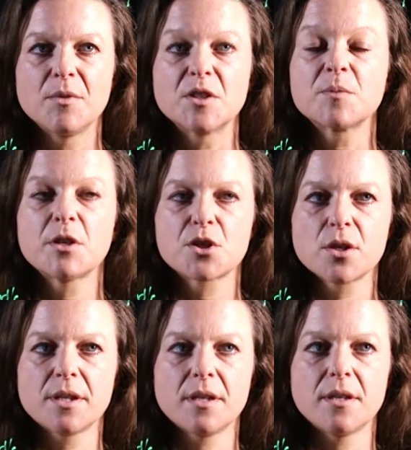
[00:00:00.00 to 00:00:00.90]

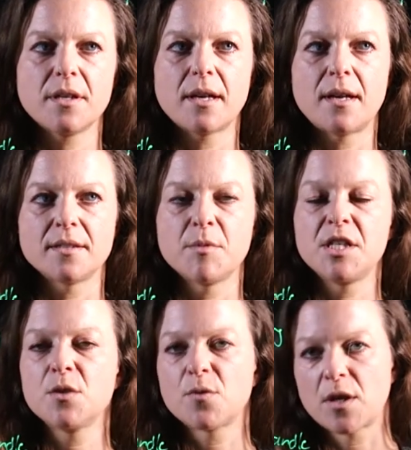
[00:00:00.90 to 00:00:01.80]
Especially as
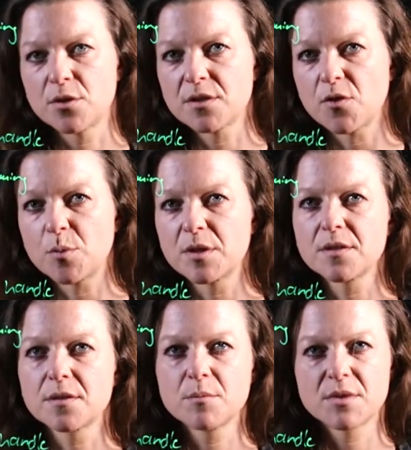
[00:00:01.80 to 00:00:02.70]
many of our software
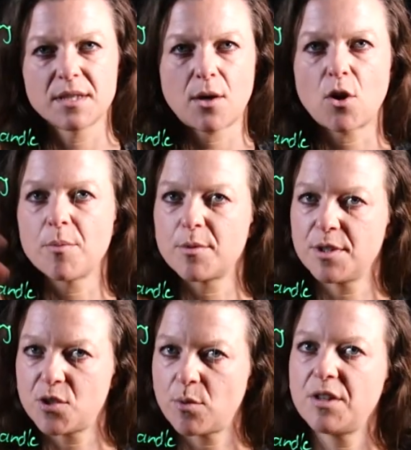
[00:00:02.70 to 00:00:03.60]
systems now
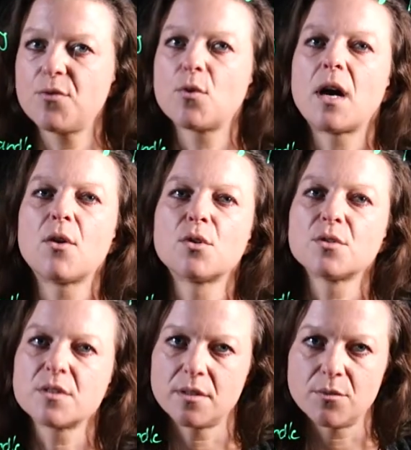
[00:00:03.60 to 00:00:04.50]
operate 24
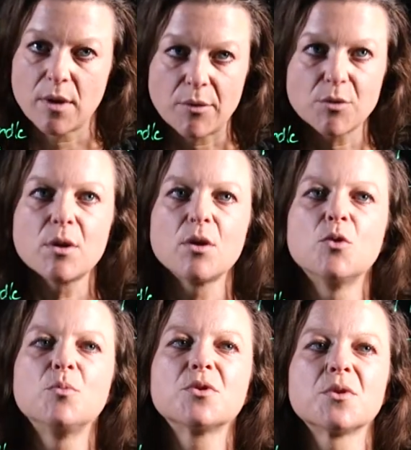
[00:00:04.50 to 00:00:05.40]
hours and around the
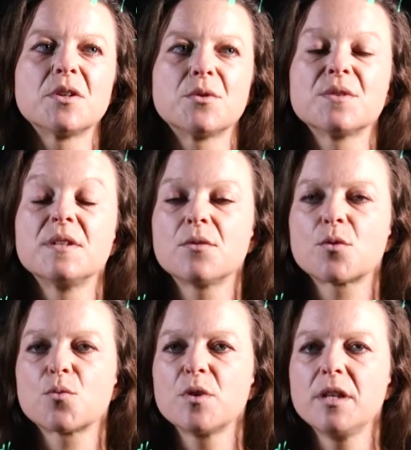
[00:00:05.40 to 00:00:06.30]
globe, so there is
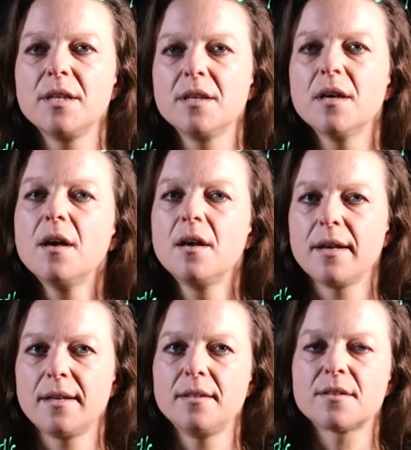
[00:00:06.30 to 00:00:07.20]
never really
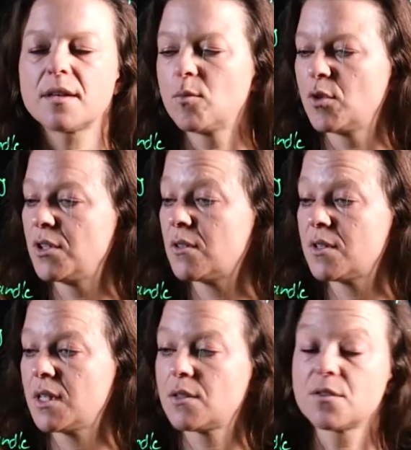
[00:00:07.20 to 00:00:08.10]
any time where you can
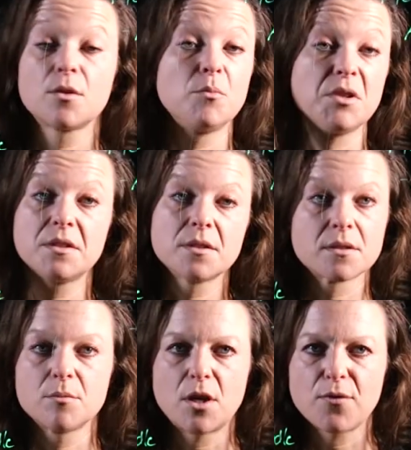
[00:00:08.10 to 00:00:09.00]
take this complete
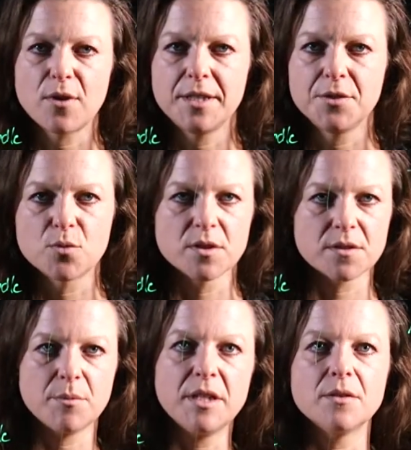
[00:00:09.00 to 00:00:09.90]
system offline and run
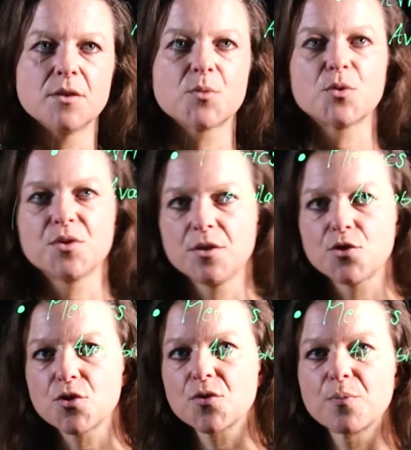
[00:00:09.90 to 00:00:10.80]
some maintenance
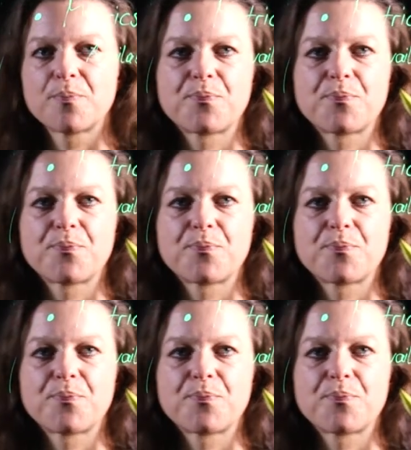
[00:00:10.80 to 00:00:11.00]
procedures.